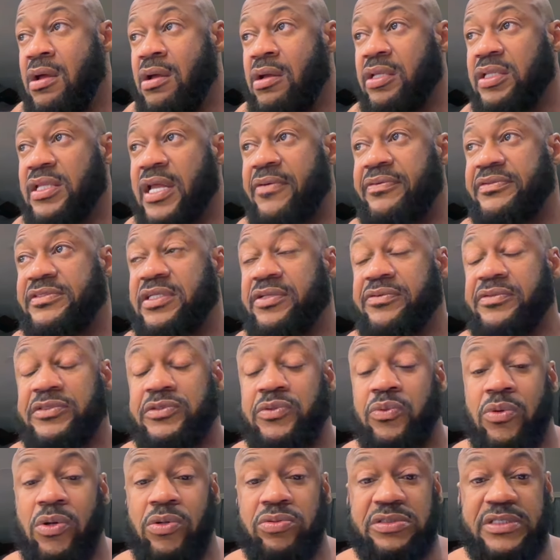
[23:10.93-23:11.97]
So I was thinking it was
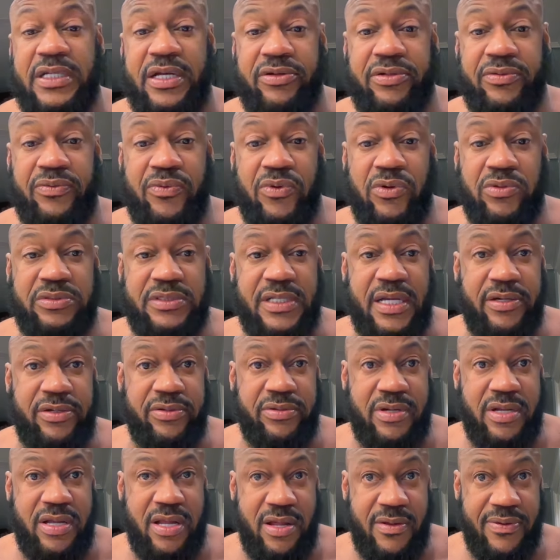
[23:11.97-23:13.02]
a rotator,
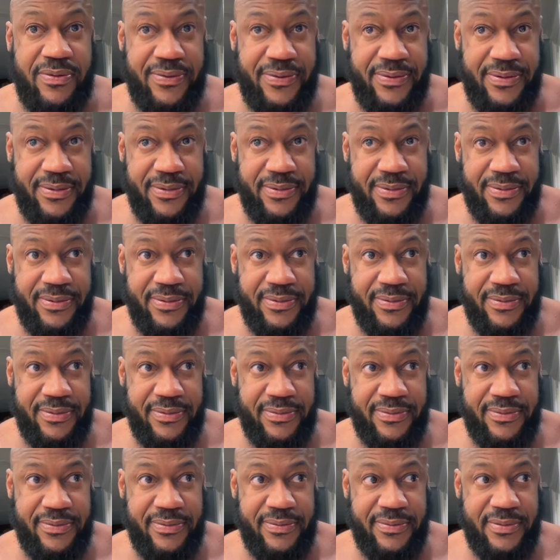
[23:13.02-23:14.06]
rotator cuff
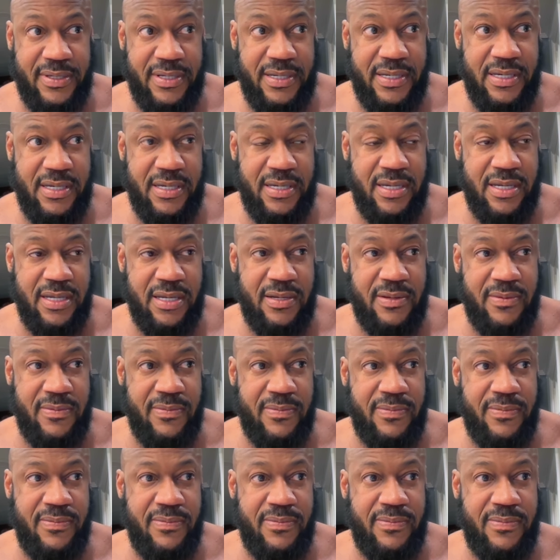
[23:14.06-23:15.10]
and
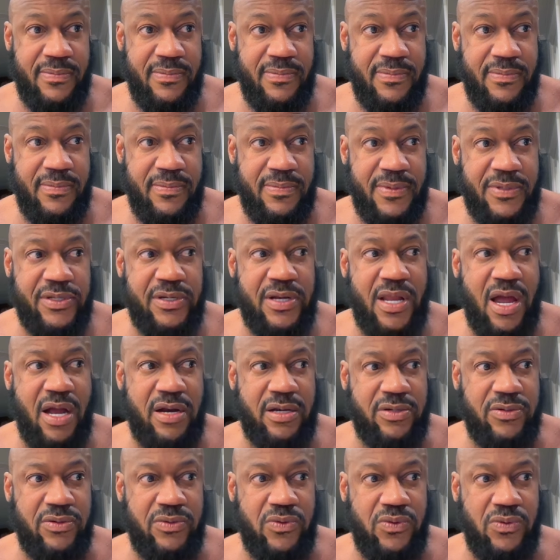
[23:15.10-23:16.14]
um, the
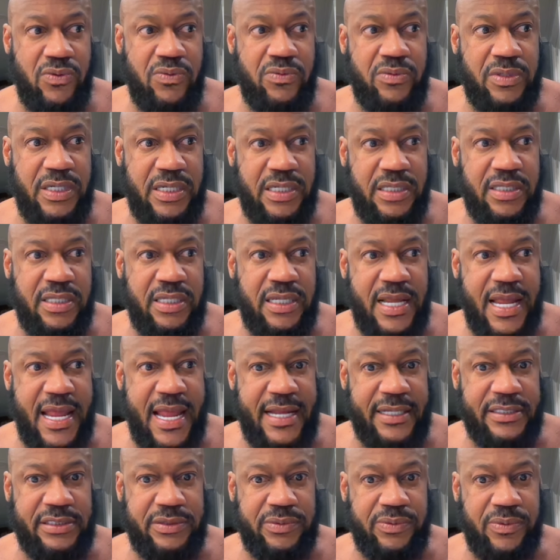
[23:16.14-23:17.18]
doctor who did the
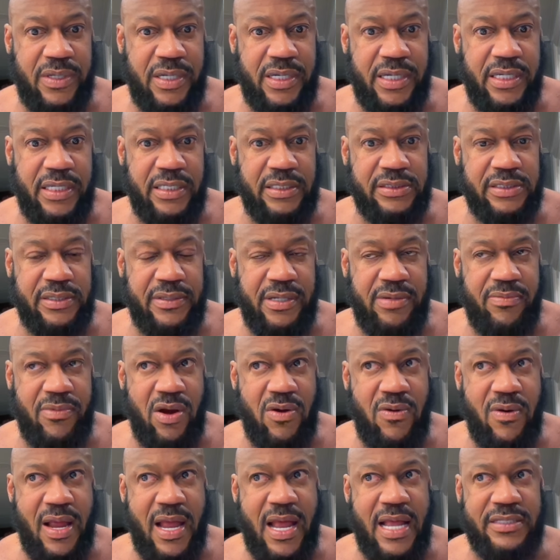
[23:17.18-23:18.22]
X-rays, the
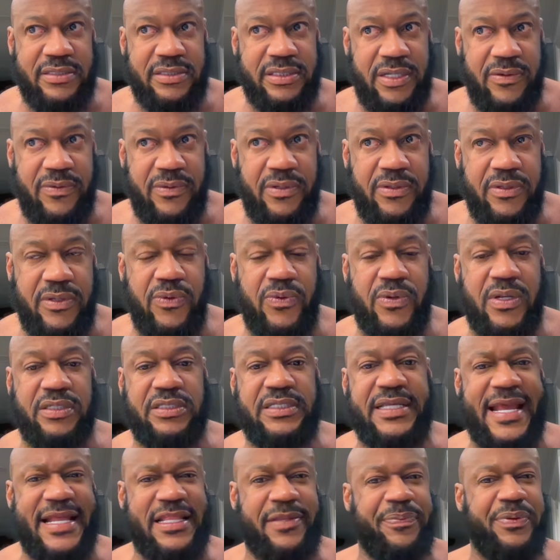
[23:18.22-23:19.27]
MRIs, they
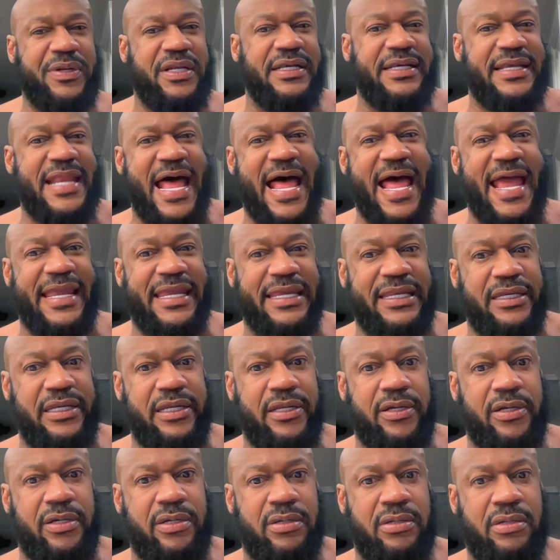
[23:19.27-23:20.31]
because he had to put a dye in
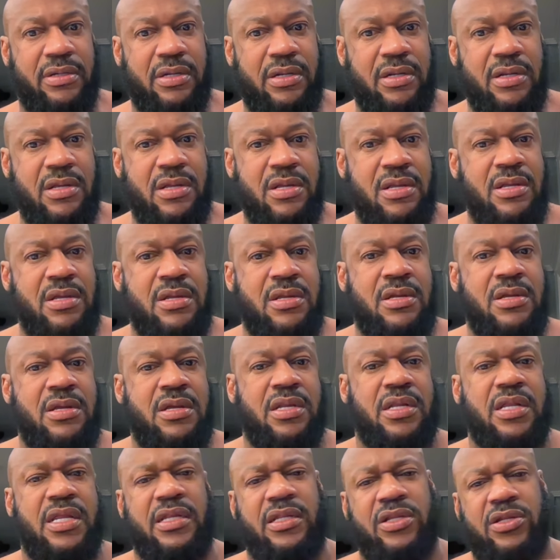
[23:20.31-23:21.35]
there.
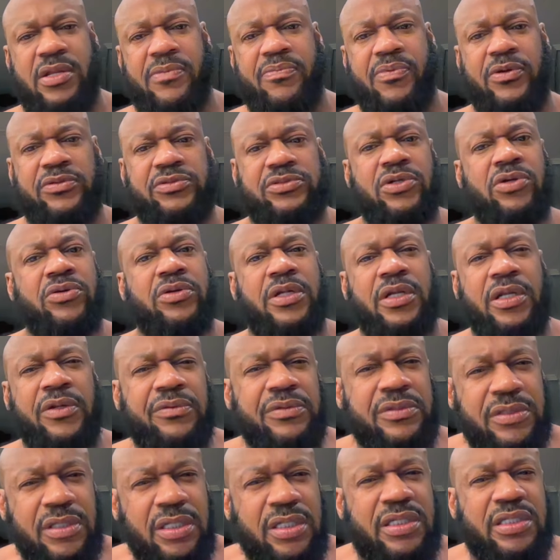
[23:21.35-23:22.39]
And he did both shoulder. He
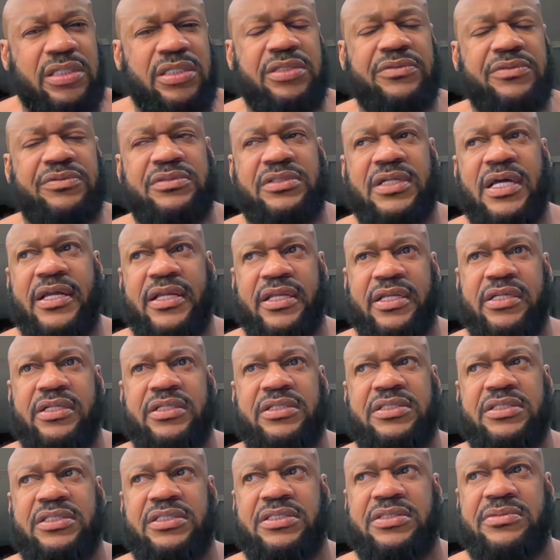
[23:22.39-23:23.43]
was looking. He was like, he could
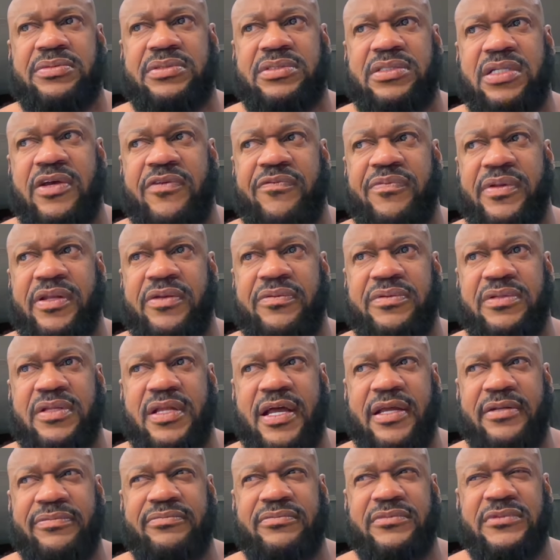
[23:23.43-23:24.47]
see some stuff, and he was
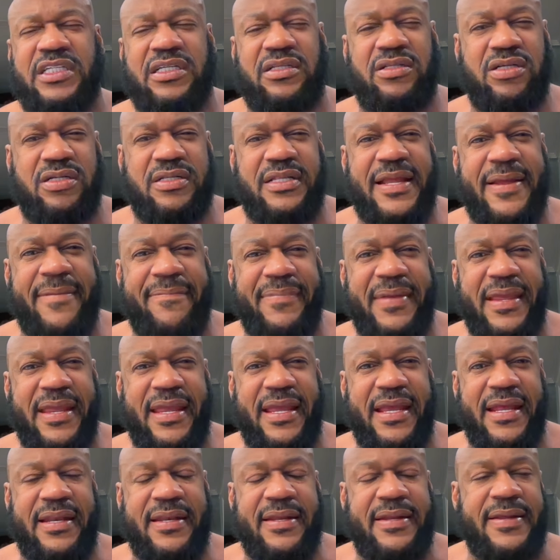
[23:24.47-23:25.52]
like, it didn't look that
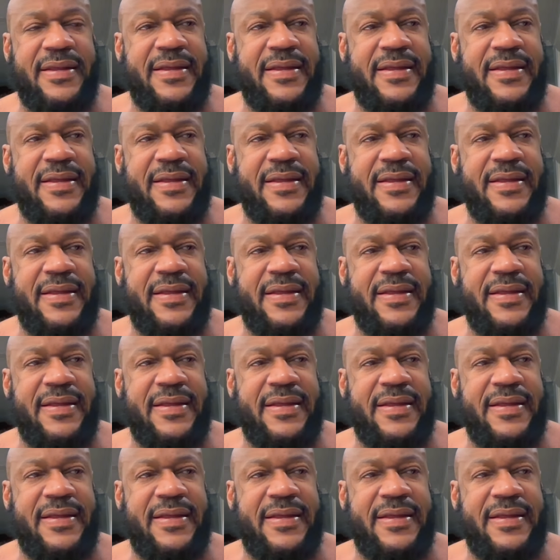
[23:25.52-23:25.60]
bad.